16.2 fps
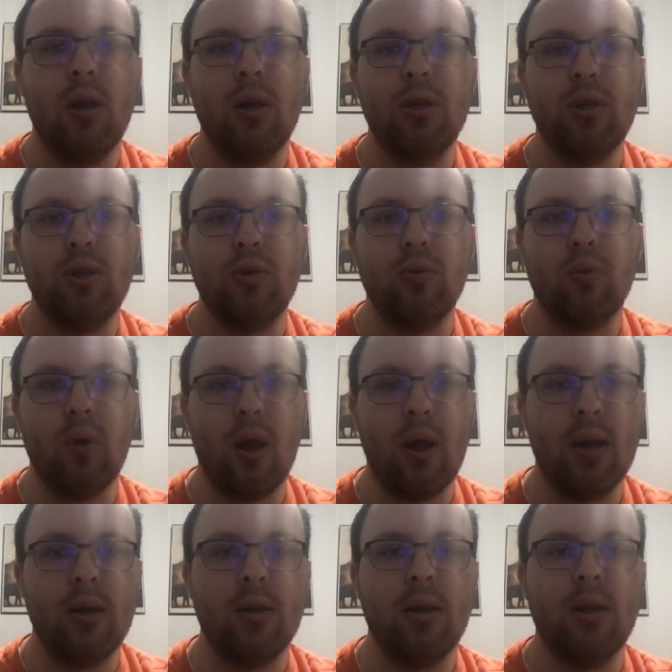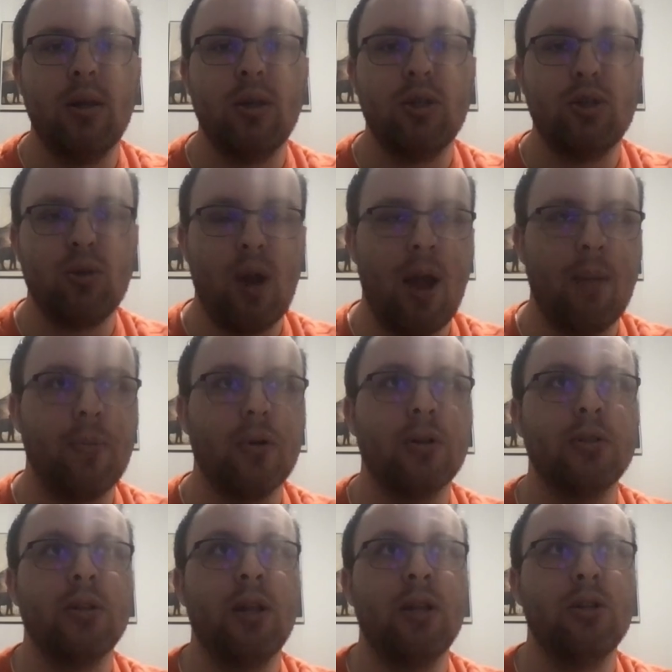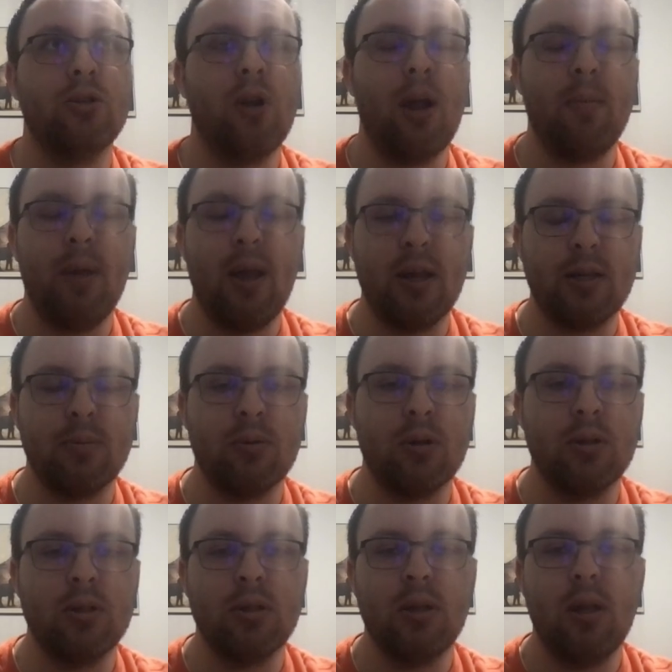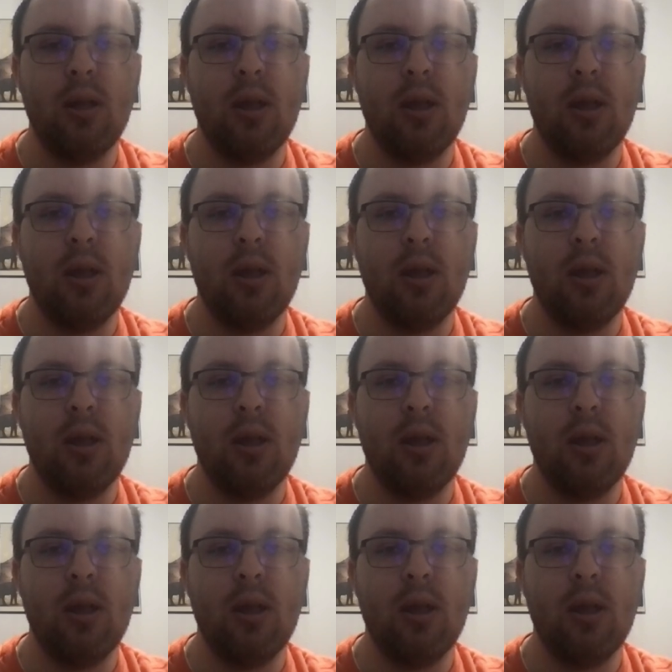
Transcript: to run trappers and trap experts